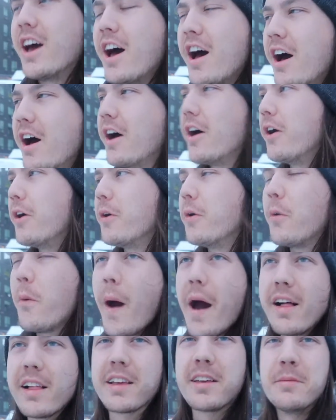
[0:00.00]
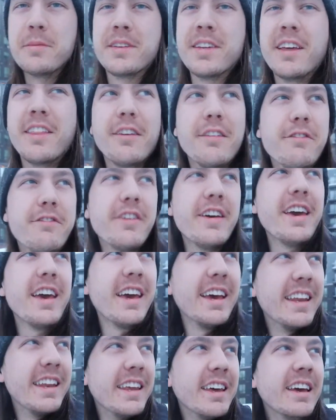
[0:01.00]
Yo, welcome to the
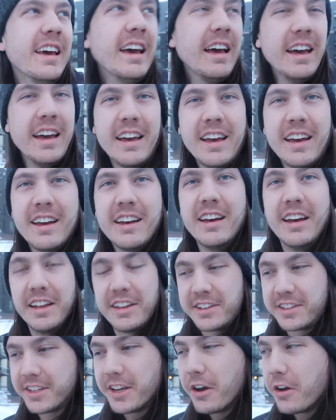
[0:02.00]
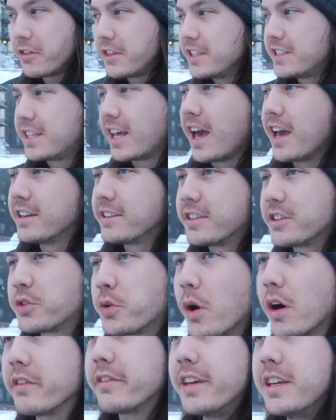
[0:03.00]
vid. So the 10 to
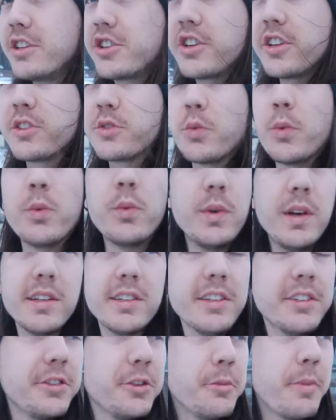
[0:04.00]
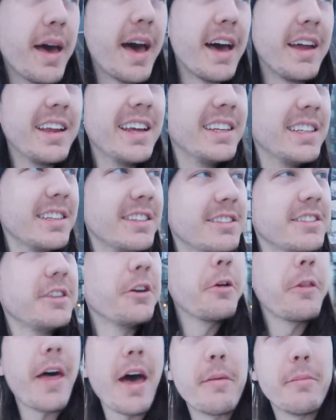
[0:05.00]
12 inches isn't too bad. It didn't
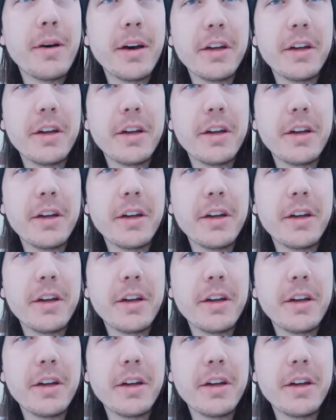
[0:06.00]
snow that